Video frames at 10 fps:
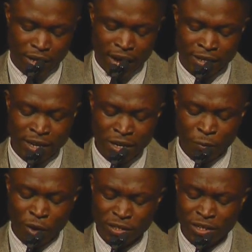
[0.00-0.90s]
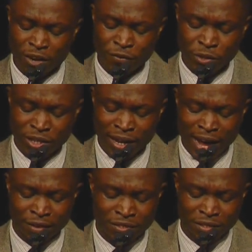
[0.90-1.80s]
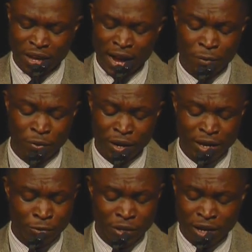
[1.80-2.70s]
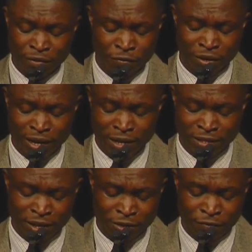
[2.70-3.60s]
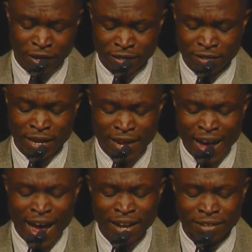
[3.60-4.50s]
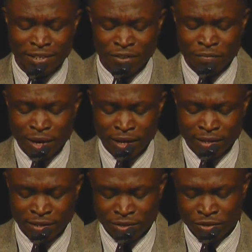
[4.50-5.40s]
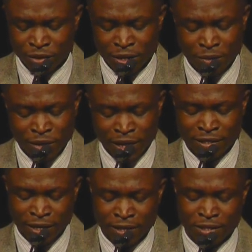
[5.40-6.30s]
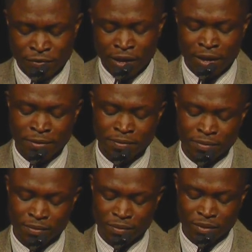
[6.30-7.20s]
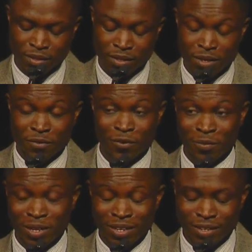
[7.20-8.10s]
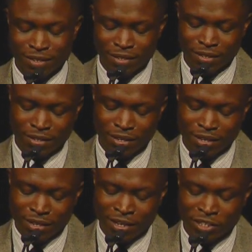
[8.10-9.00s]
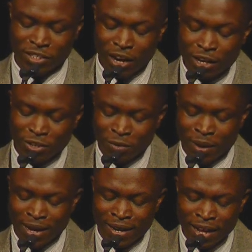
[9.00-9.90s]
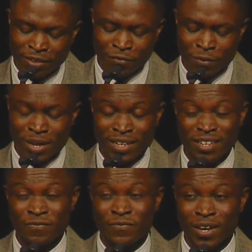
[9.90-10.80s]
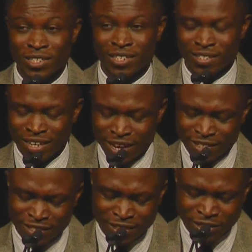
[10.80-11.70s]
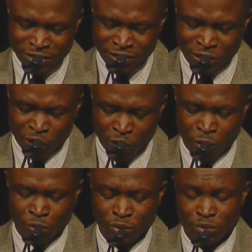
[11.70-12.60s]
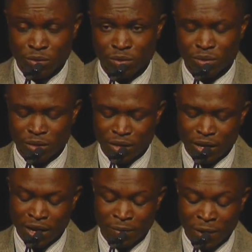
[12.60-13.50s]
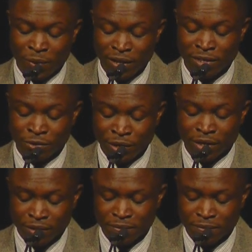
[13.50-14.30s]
At any point in our future lives, I pray that we never forget the sacrifices that others have made to enable us get this far. For me, the scars on my leg from that infection 13 years ago and my pen degree